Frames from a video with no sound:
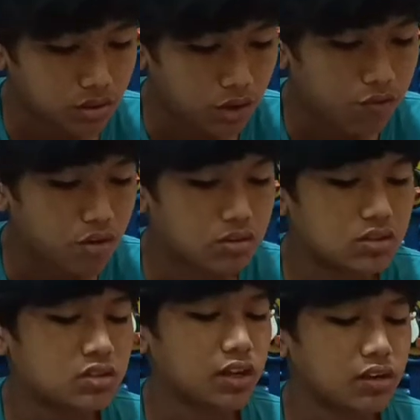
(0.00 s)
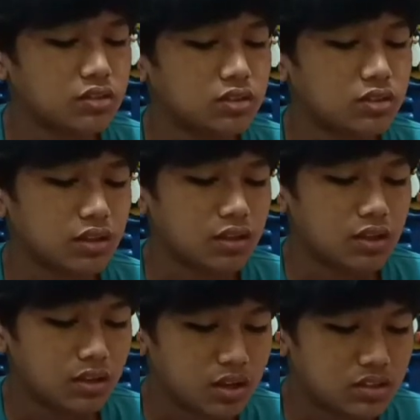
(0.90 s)
for the second
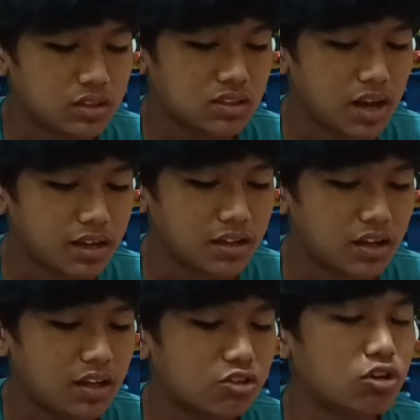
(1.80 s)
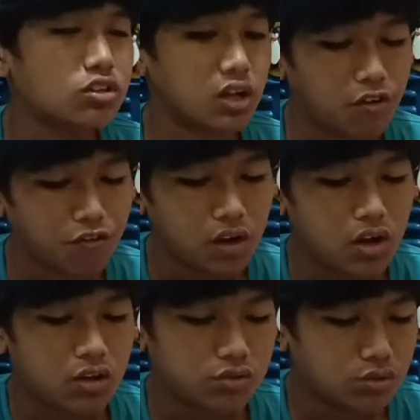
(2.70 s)
text is like an electronic stuff
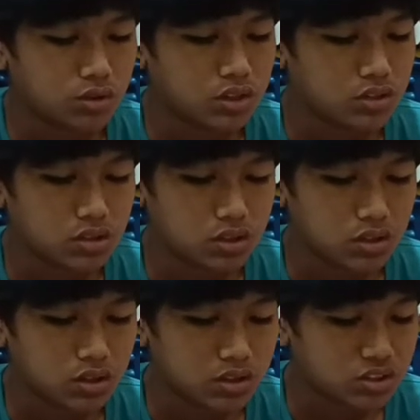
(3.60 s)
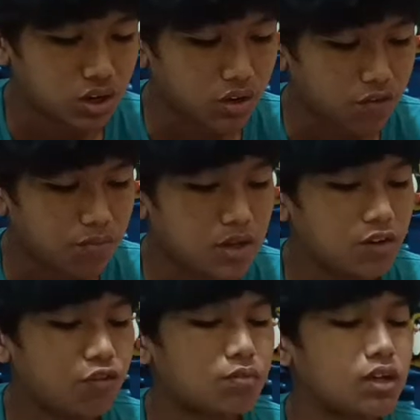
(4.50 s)
to receive money
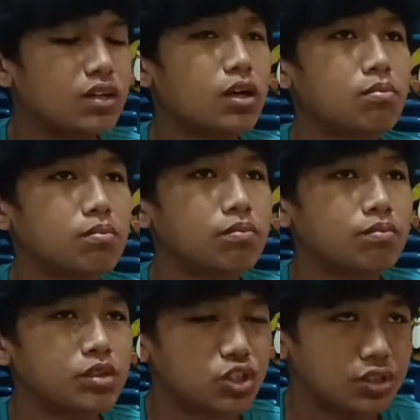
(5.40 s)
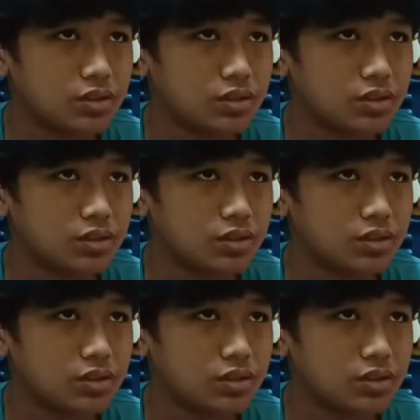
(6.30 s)
from the ATM machine.